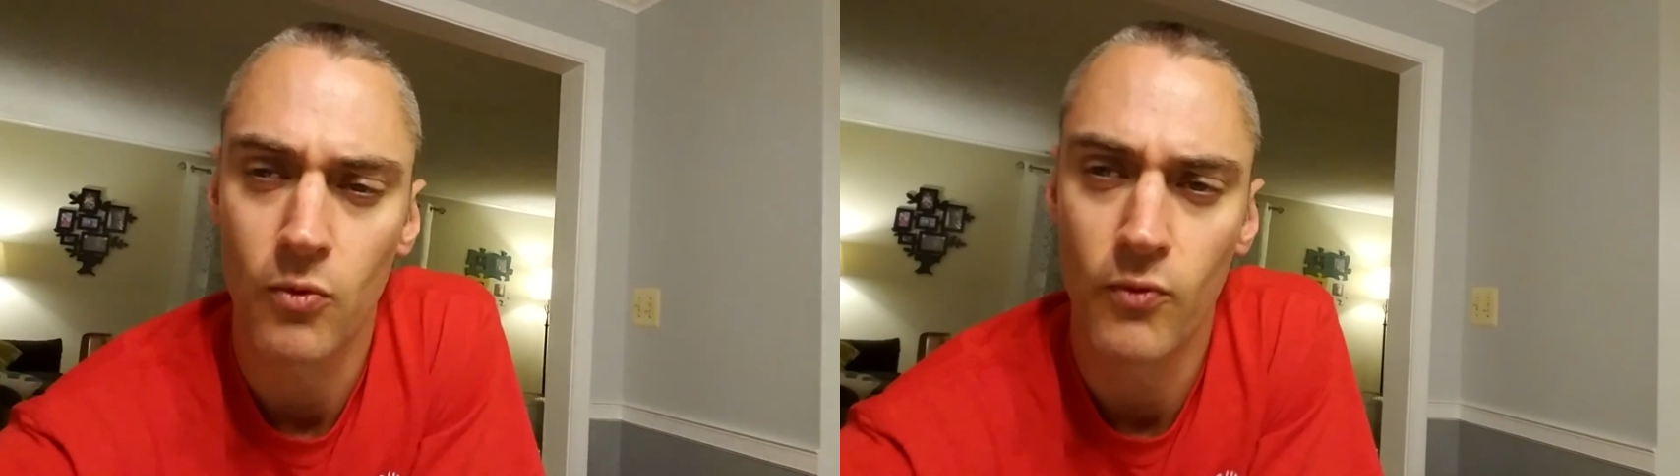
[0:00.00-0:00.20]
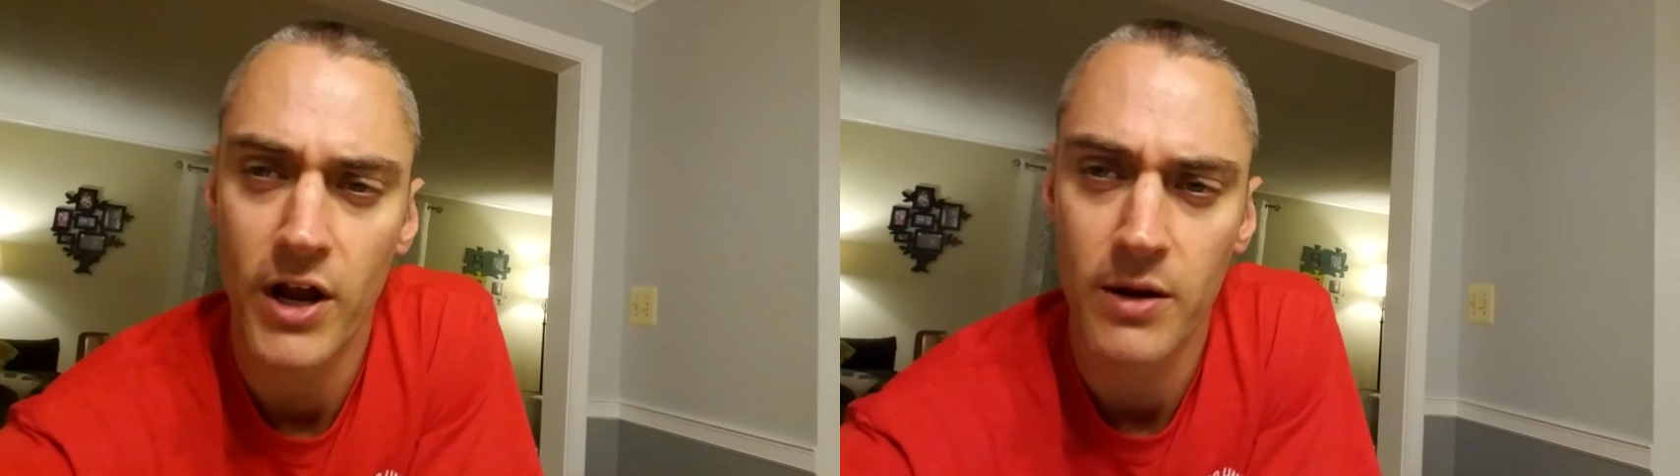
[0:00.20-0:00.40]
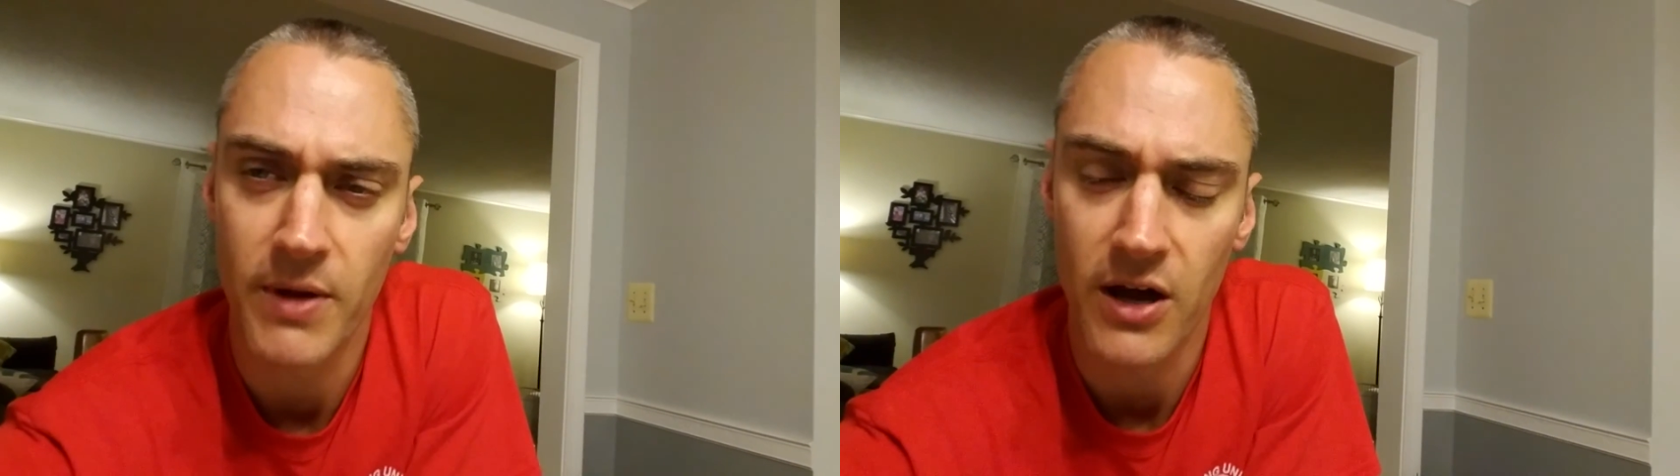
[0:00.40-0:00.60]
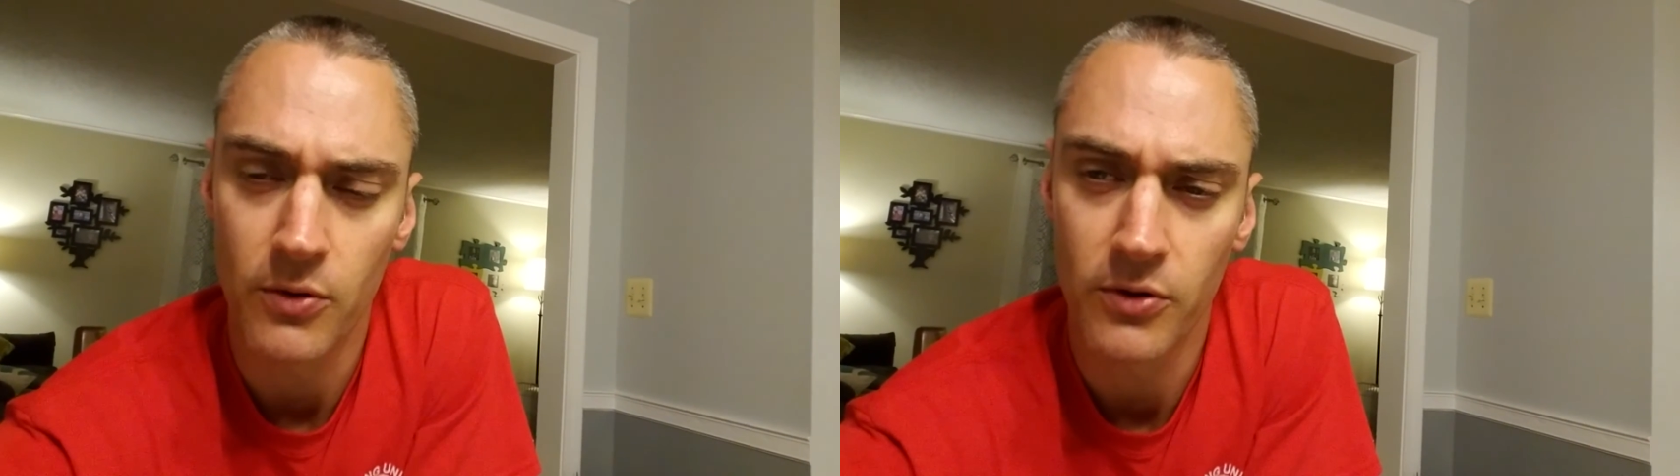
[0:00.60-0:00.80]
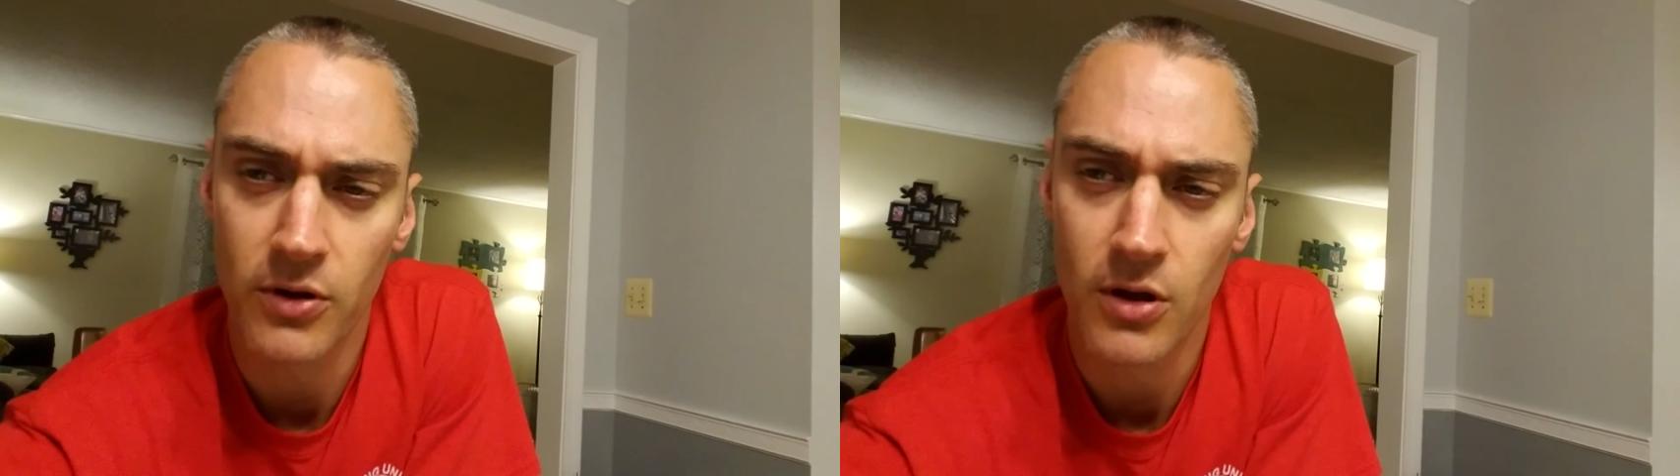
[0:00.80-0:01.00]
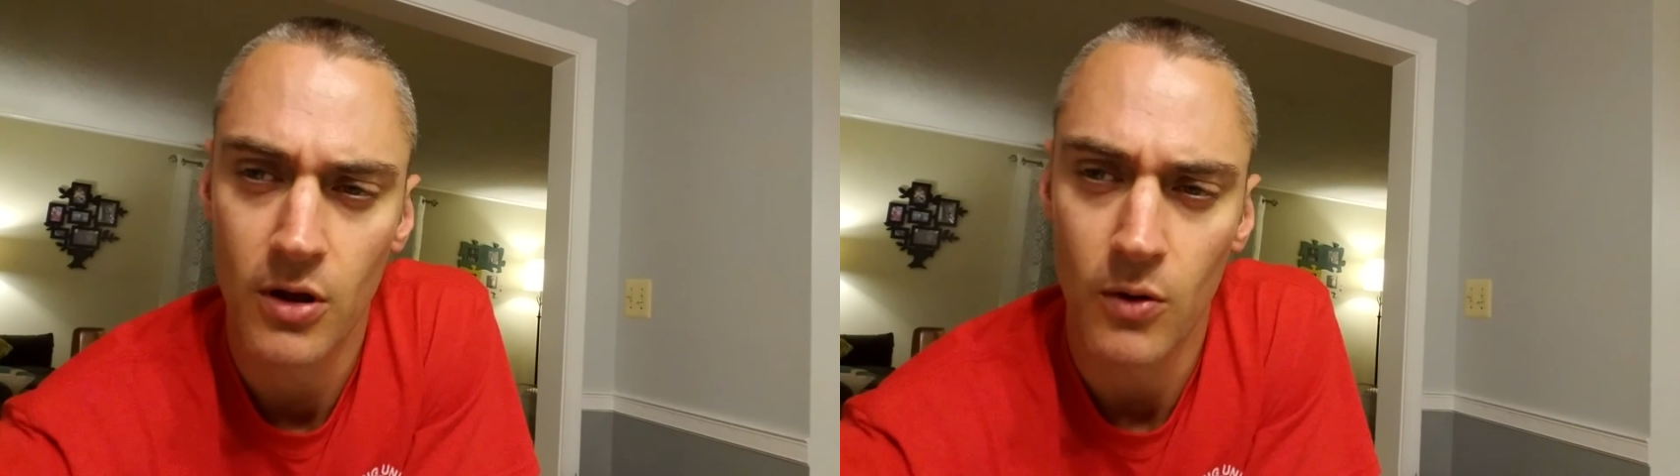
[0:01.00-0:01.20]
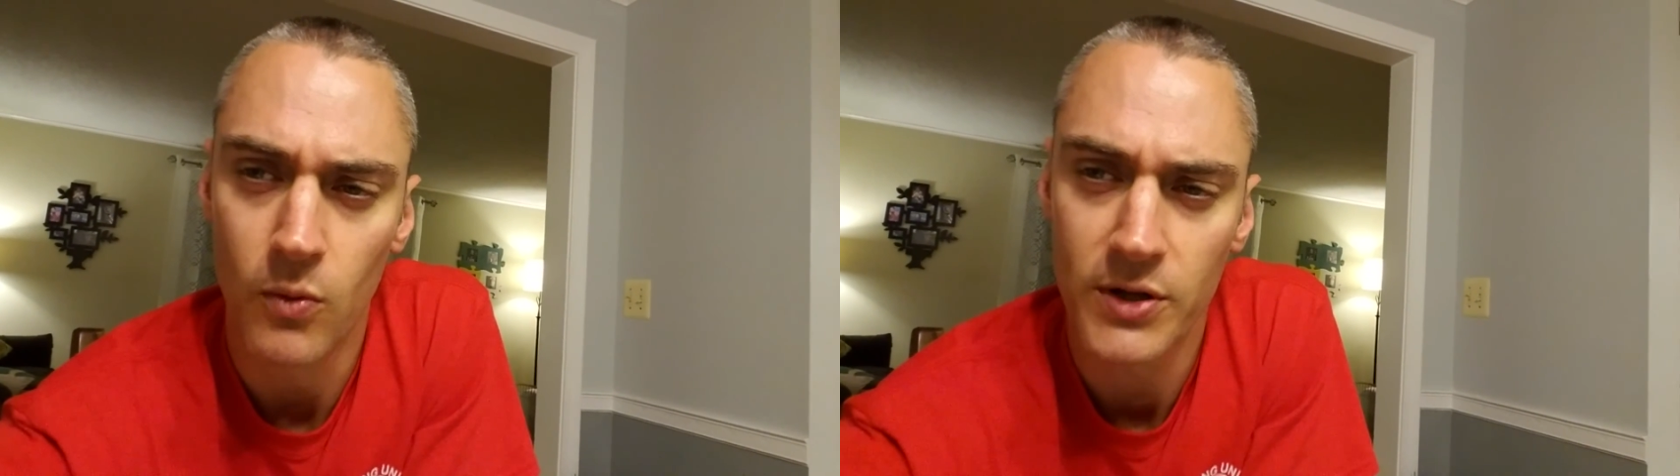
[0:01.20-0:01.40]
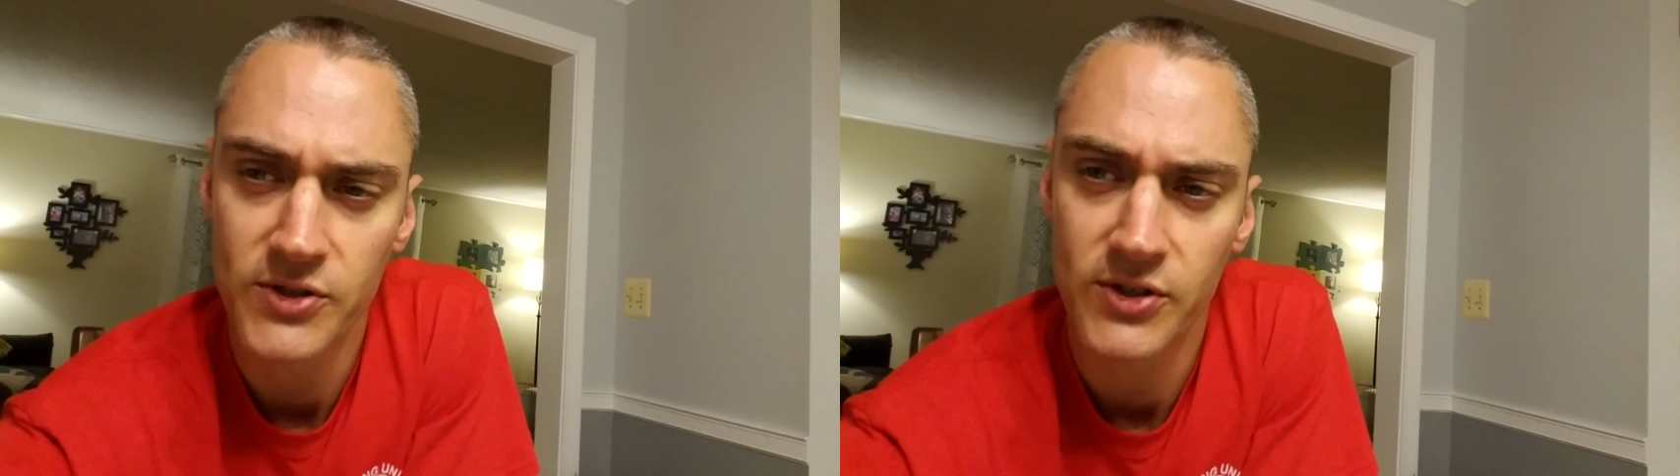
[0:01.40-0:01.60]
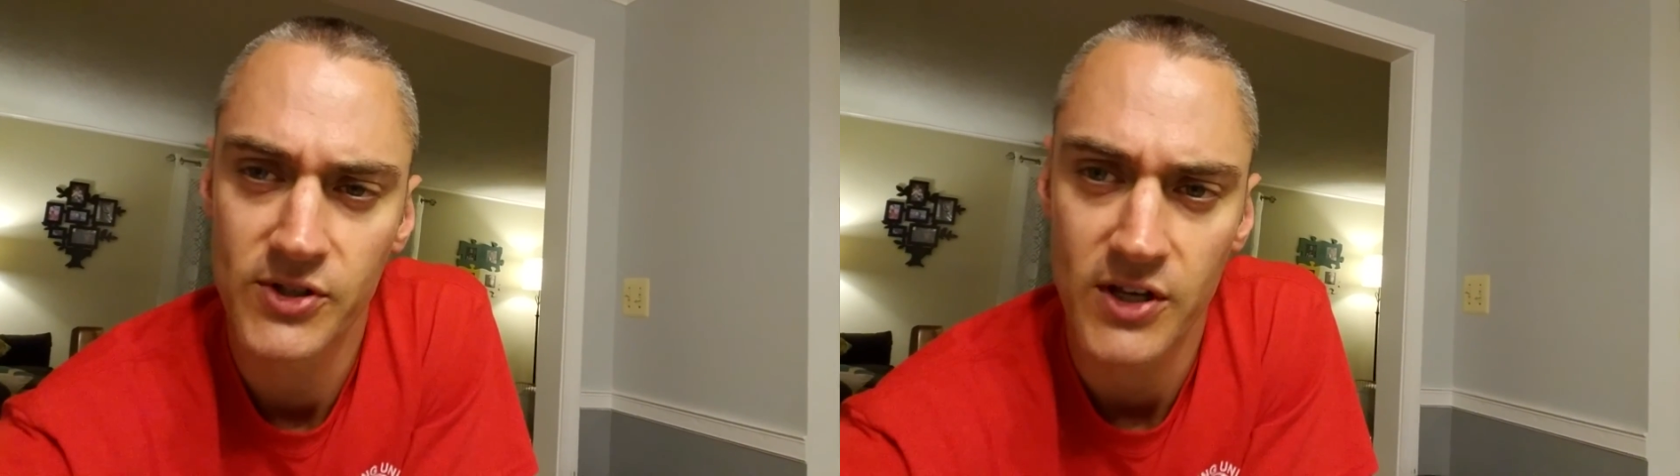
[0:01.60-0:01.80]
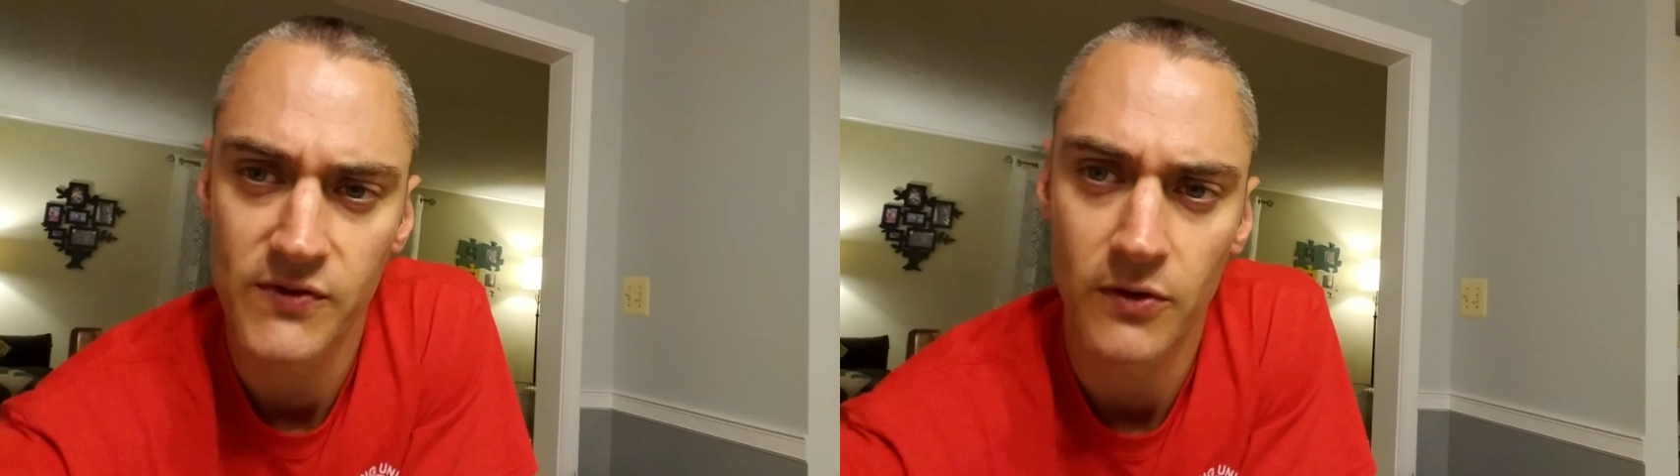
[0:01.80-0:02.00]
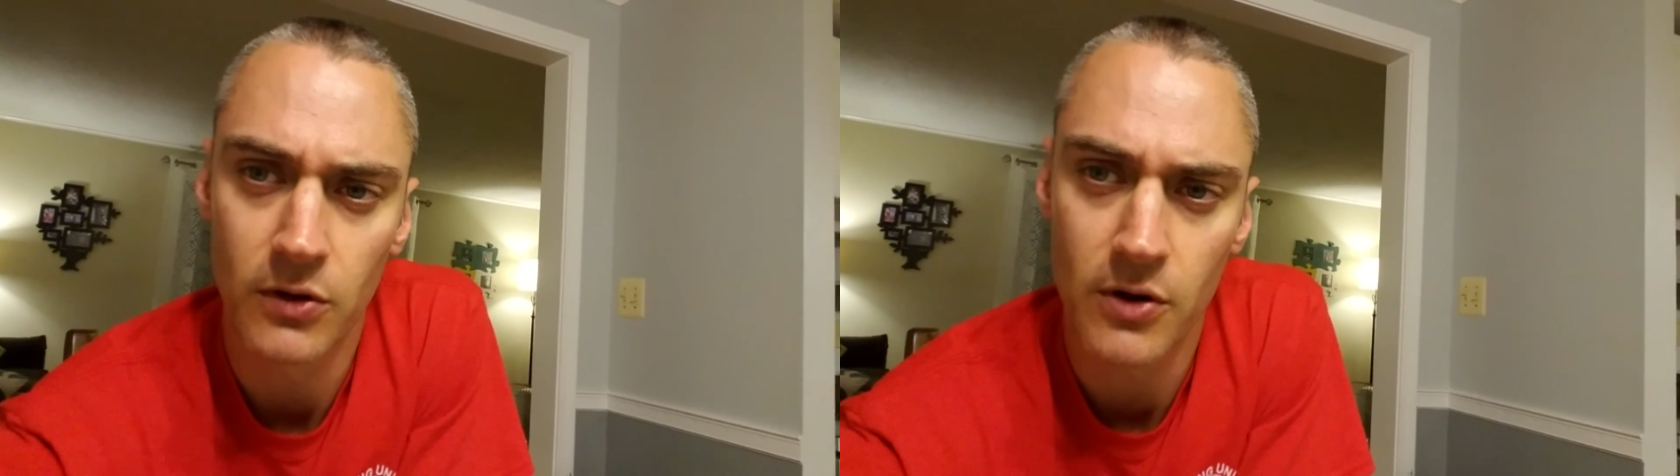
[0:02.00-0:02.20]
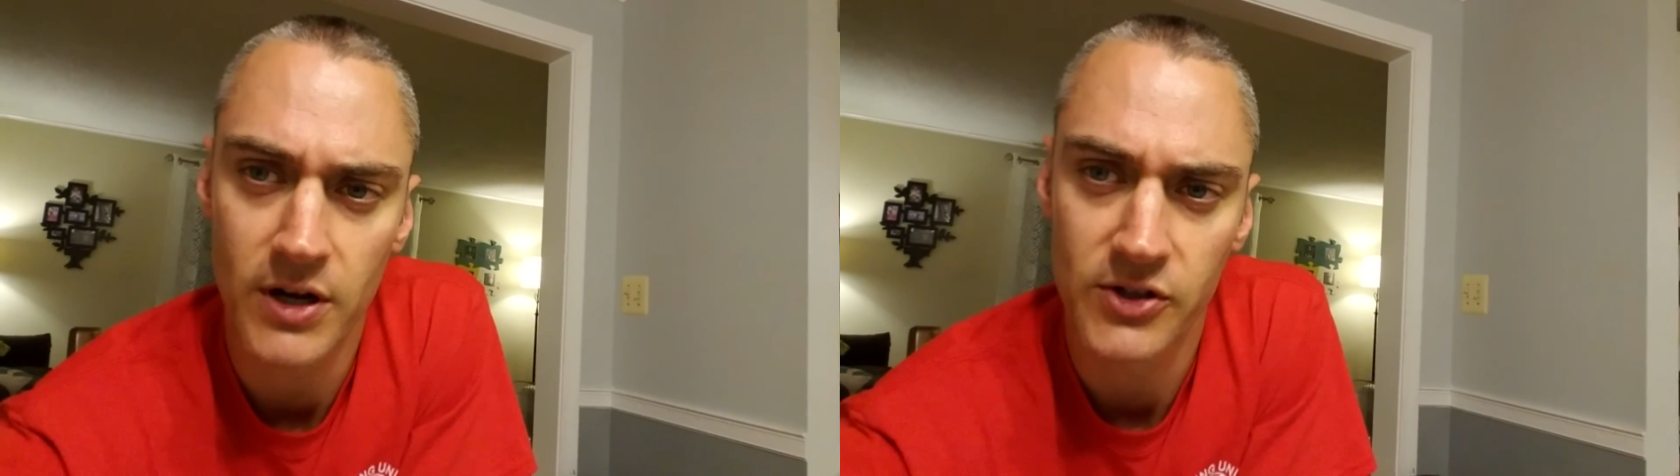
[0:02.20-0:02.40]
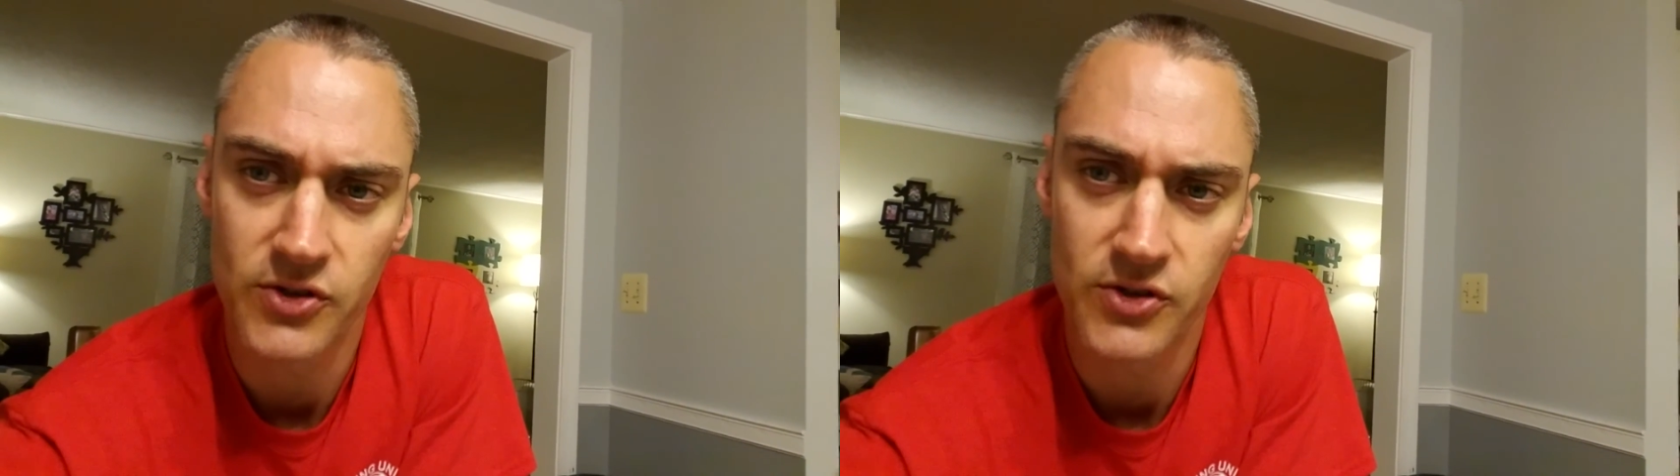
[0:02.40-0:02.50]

write about one successful learning